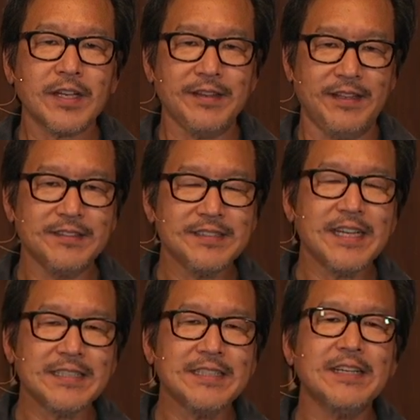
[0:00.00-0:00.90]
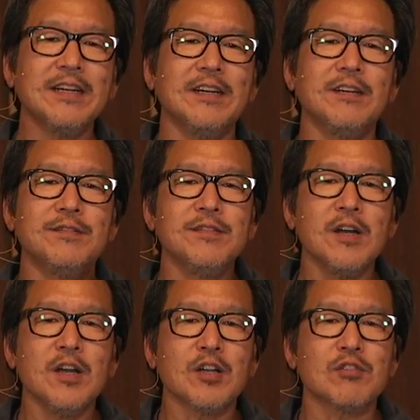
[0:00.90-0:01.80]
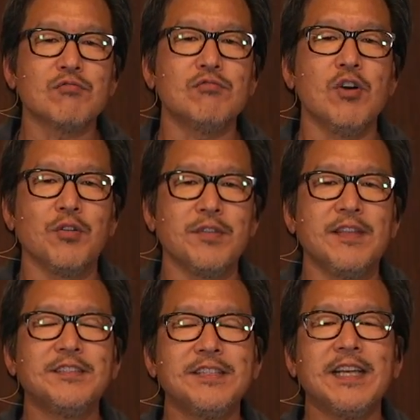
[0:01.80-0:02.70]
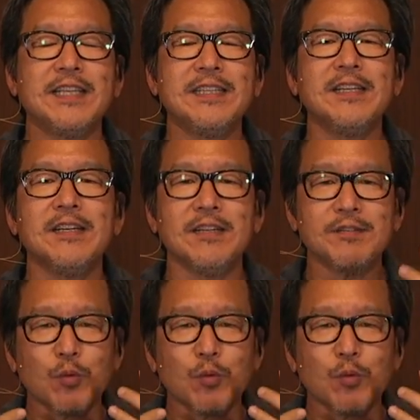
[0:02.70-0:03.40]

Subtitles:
There's the idea of growth. There's the idea of